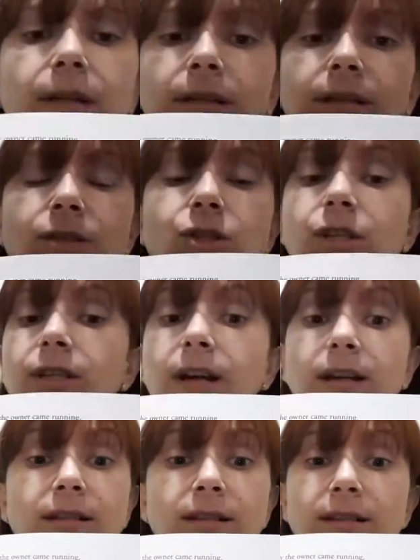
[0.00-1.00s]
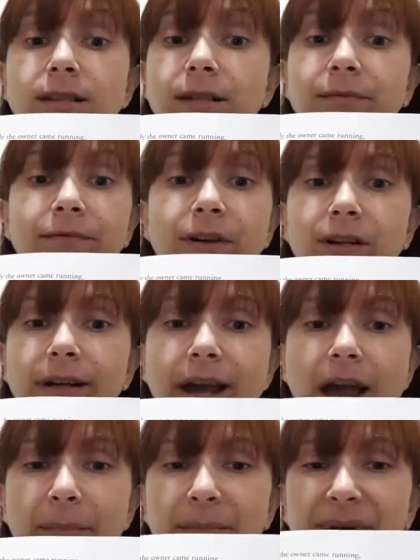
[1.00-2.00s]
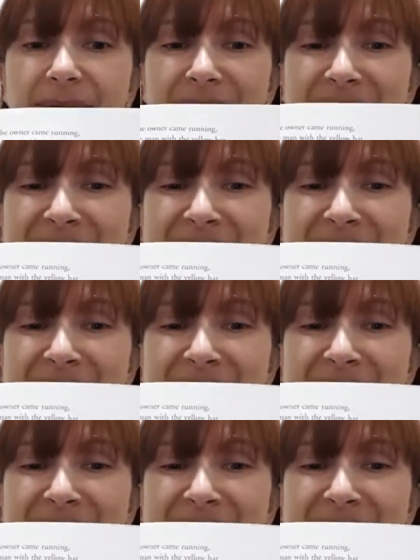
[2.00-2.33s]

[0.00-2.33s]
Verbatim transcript: She doesn't seem very happy.